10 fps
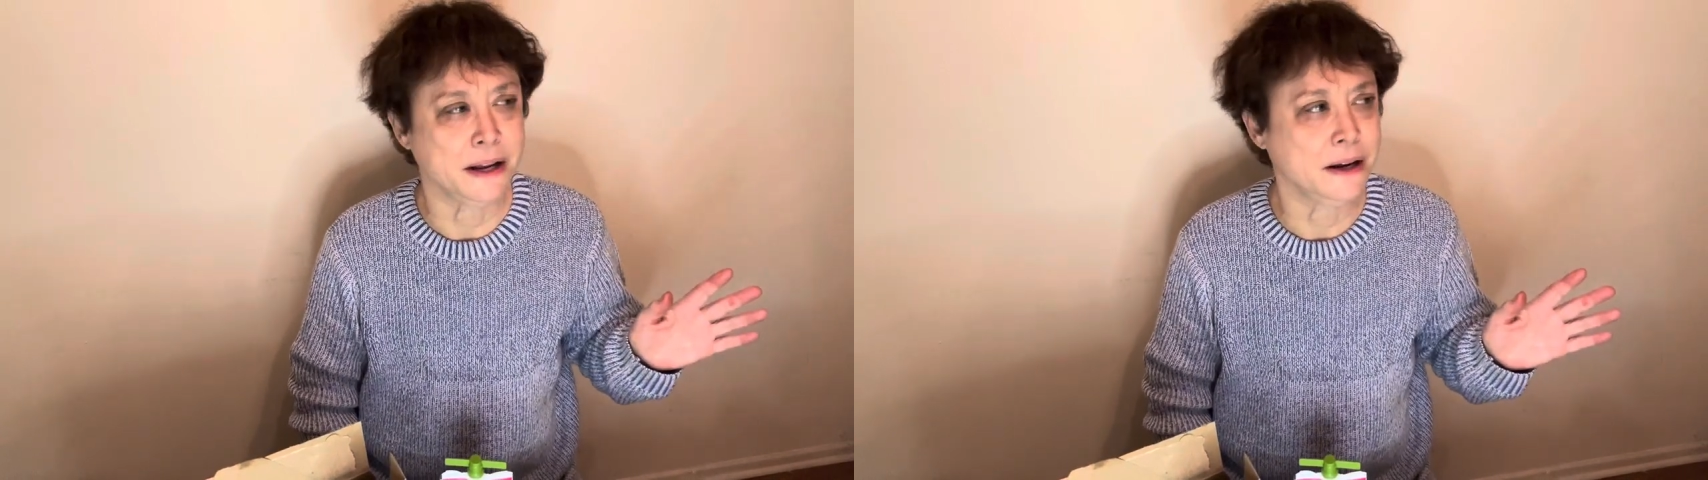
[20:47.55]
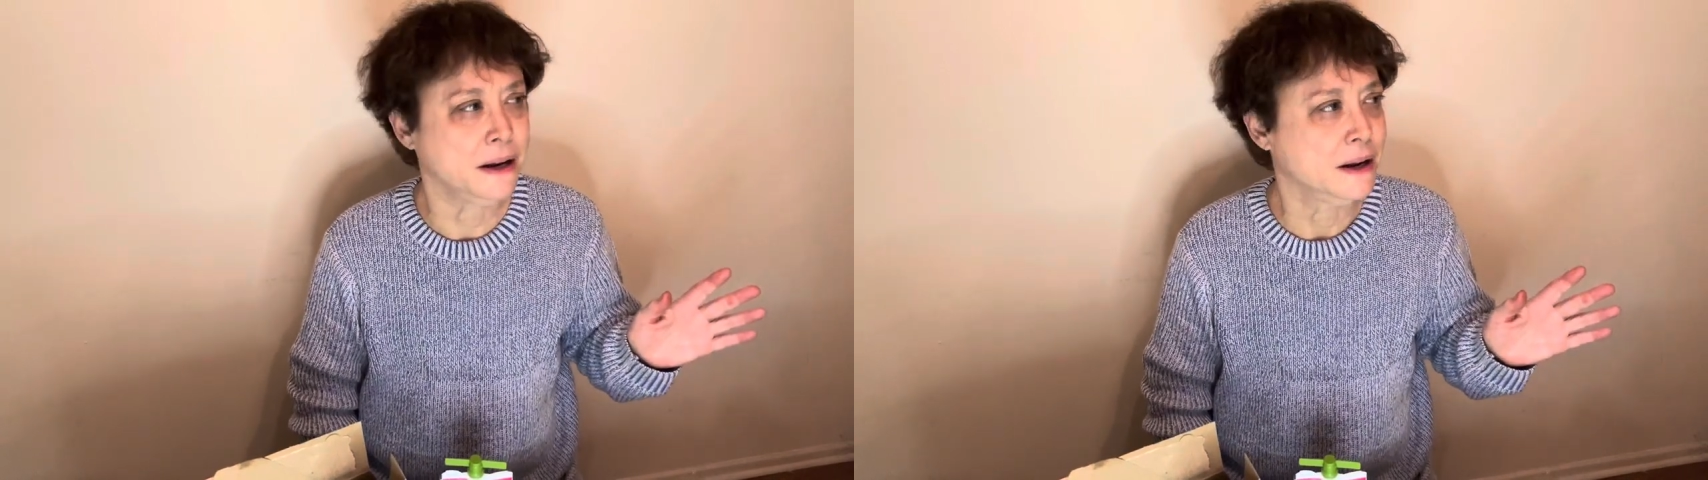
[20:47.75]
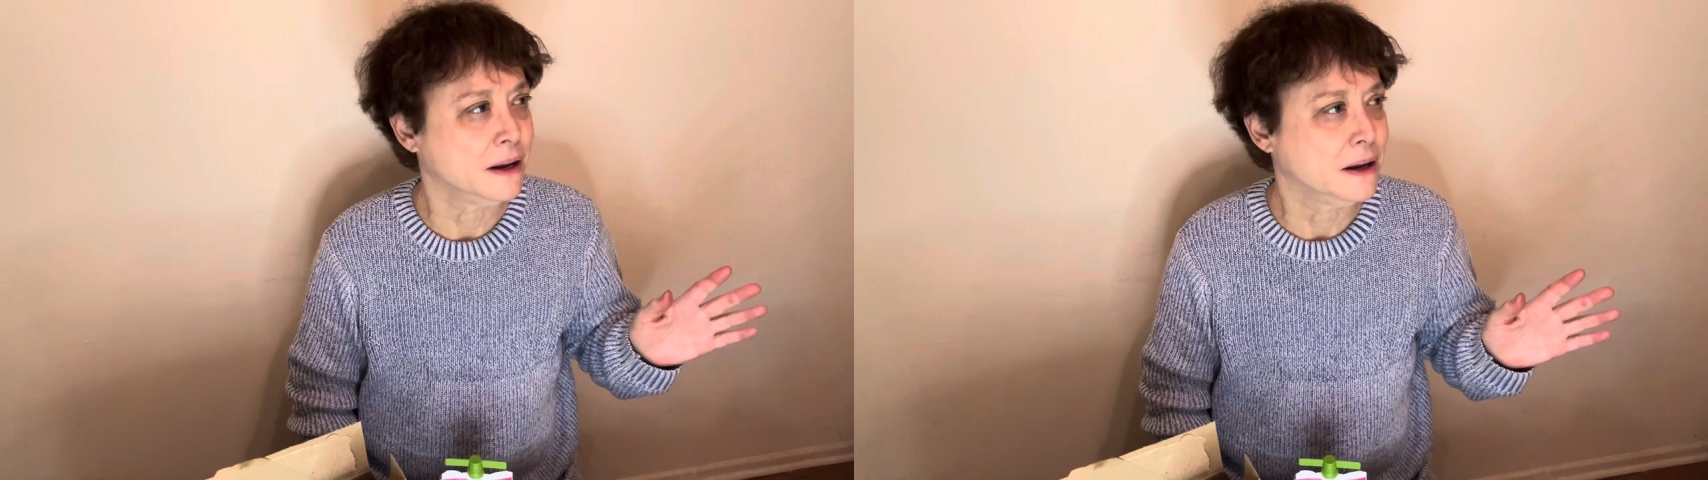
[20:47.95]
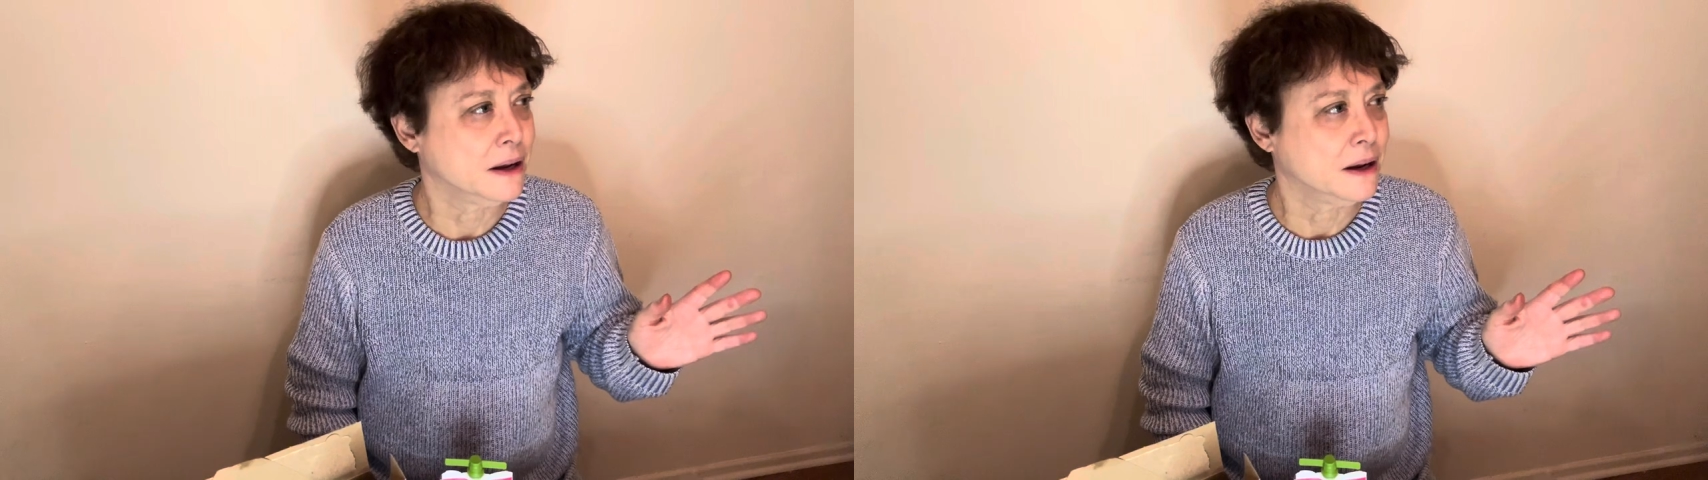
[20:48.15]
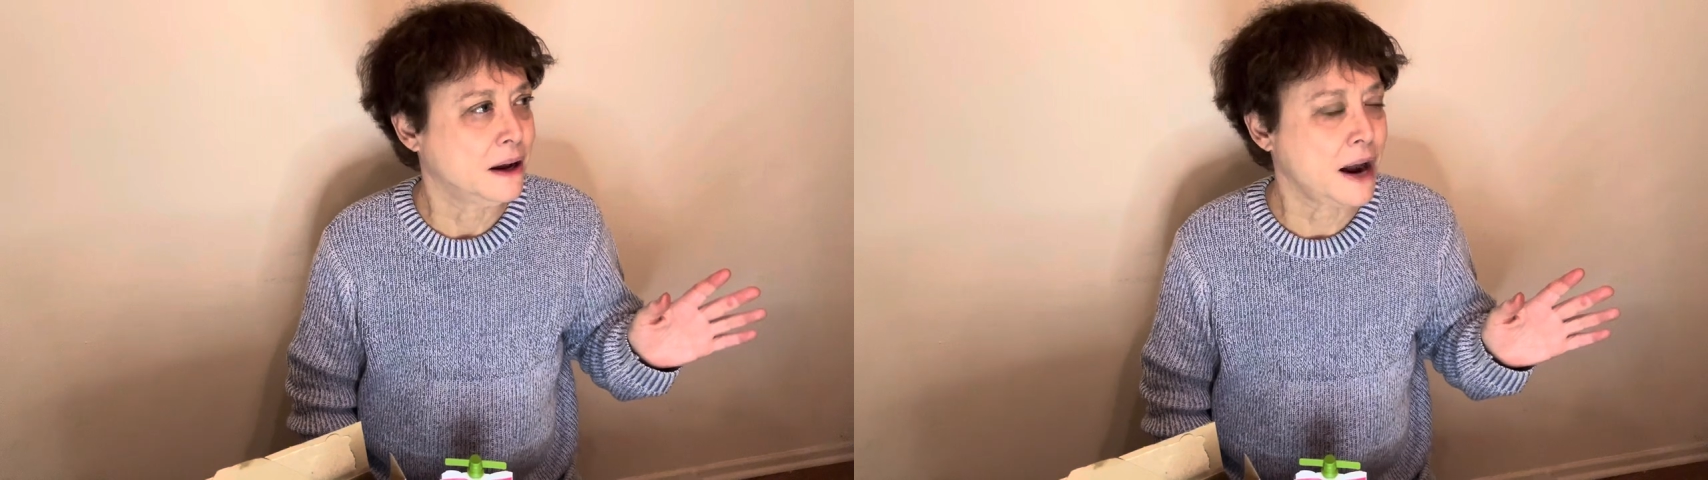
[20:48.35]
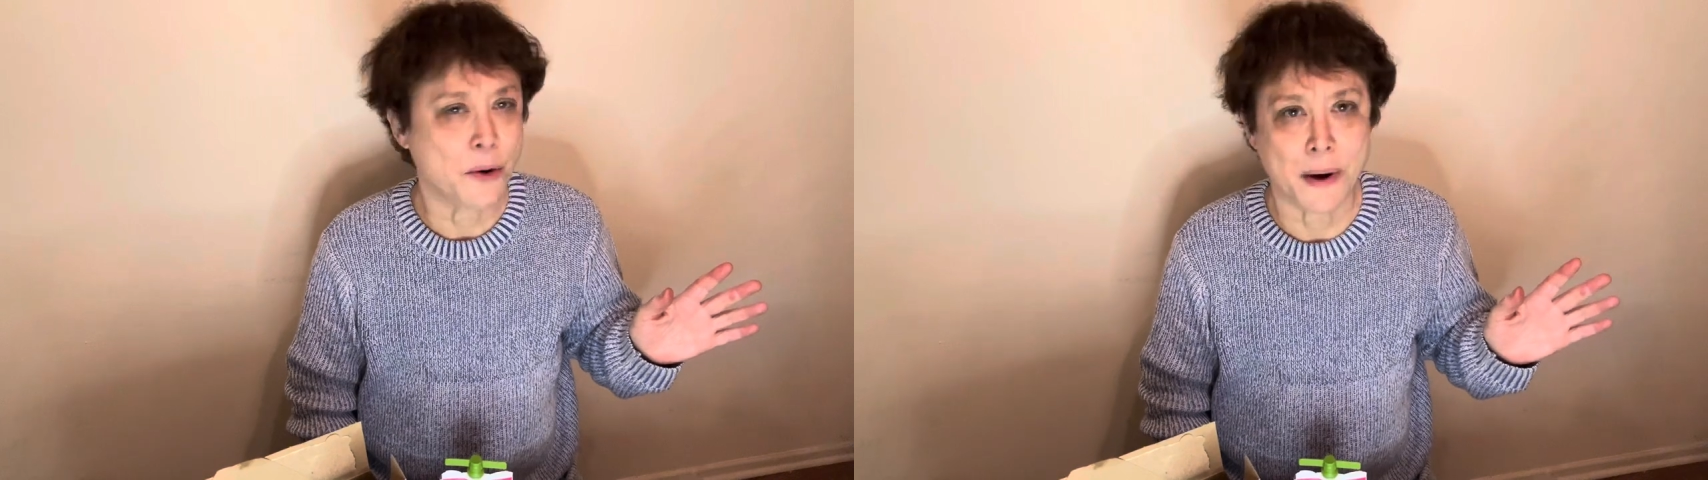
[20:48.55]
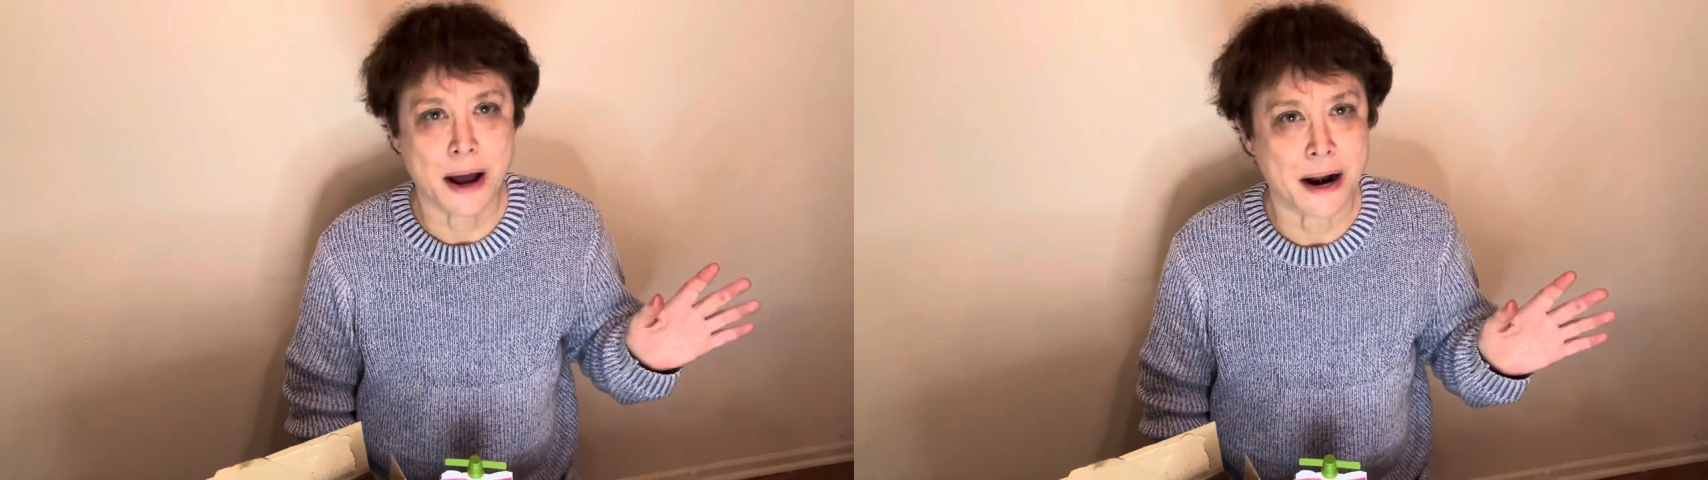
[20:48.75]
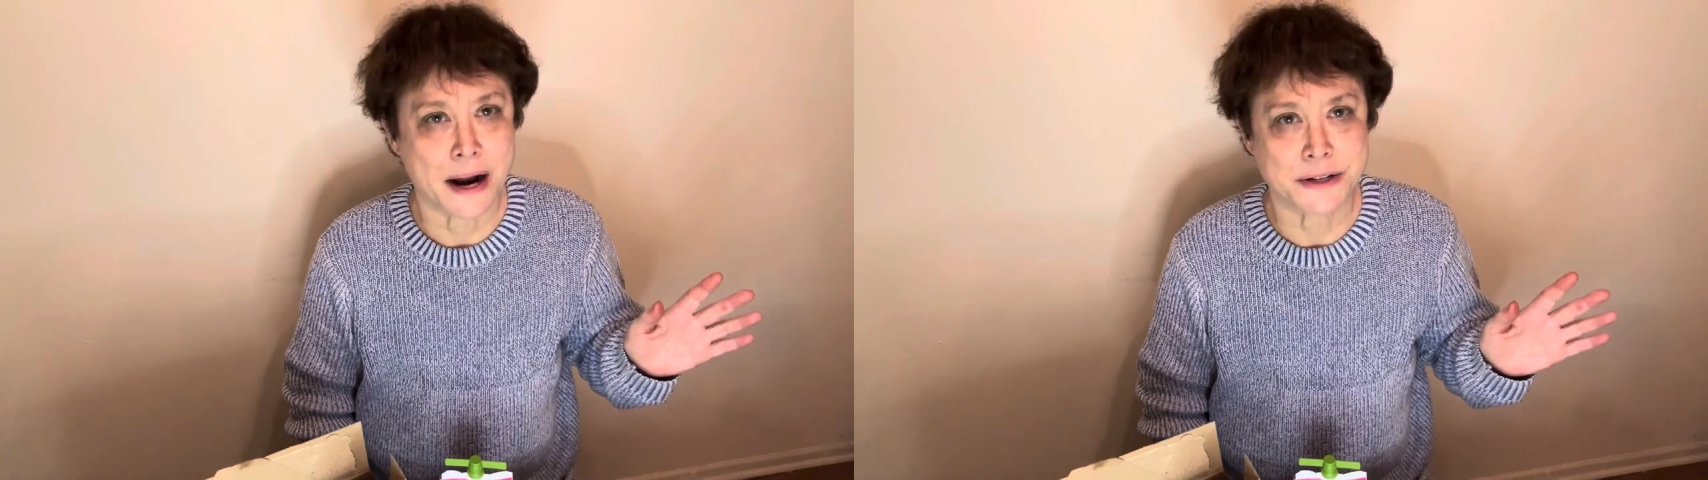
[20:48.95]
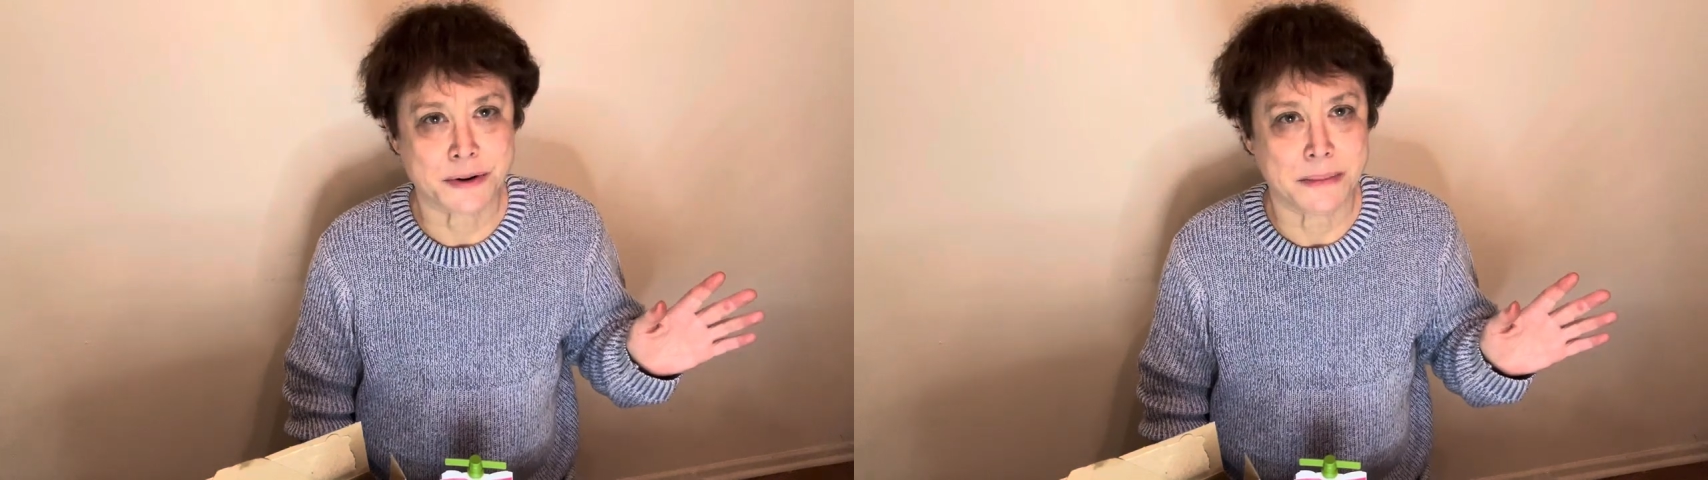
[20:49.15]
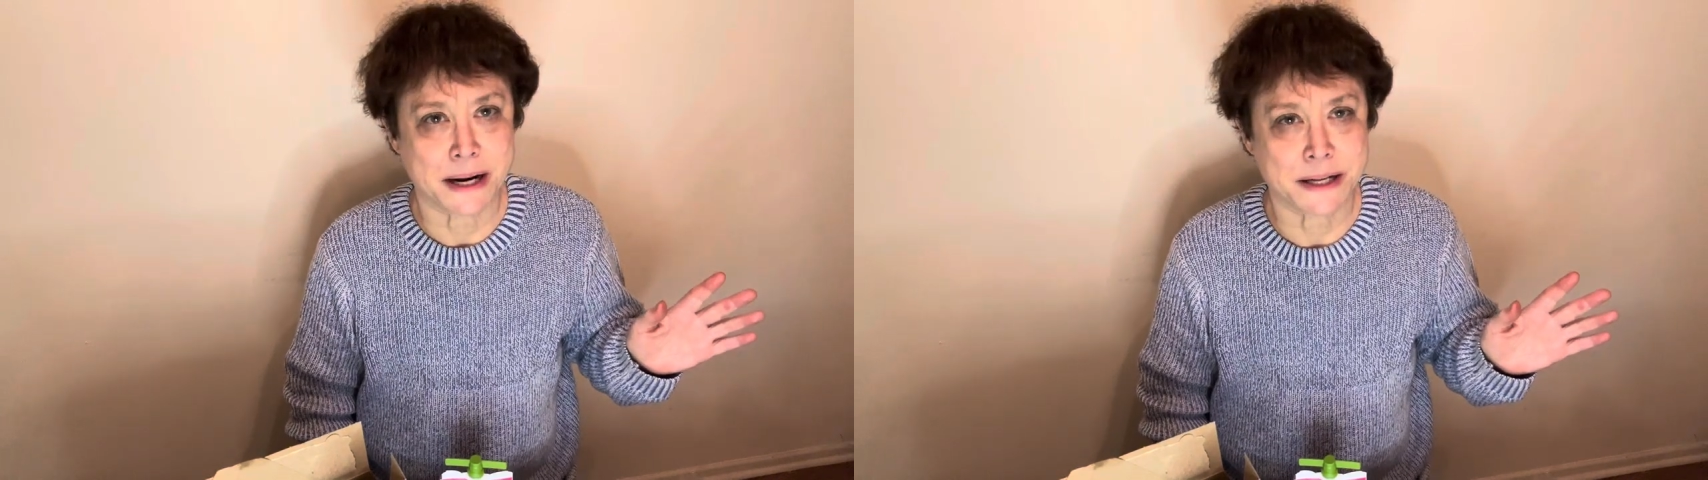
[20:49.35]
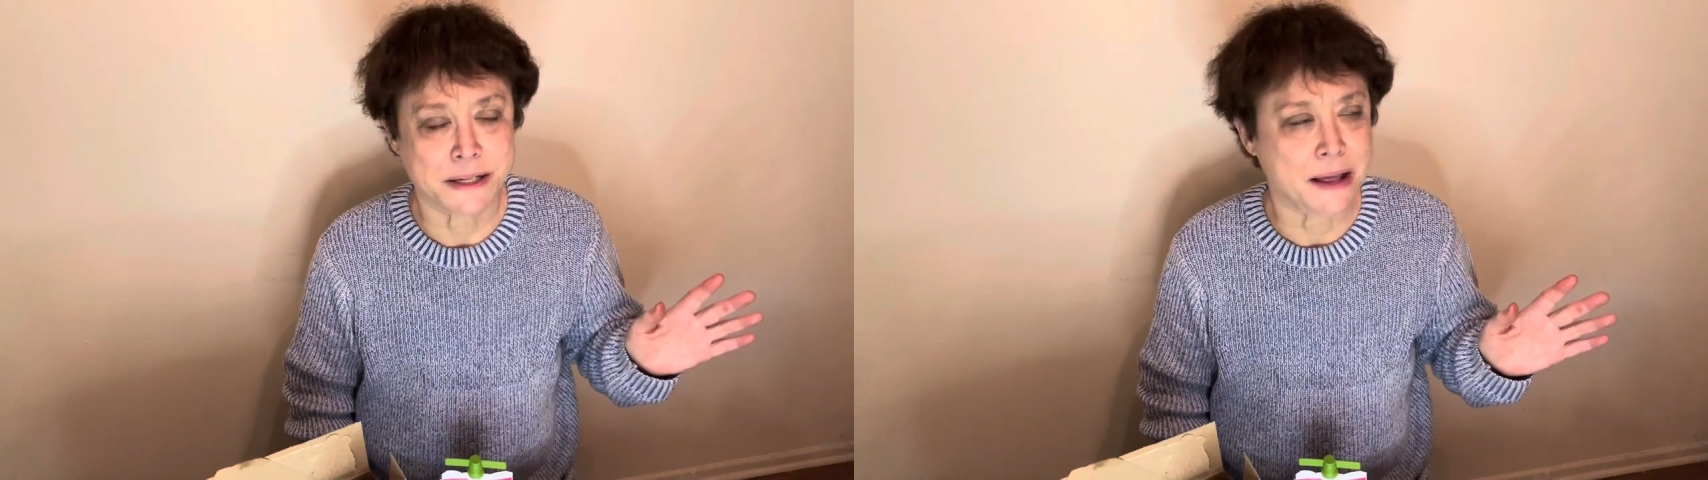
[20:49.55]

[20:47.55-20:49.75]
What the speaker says: And I don't know what kind of ice cream it is.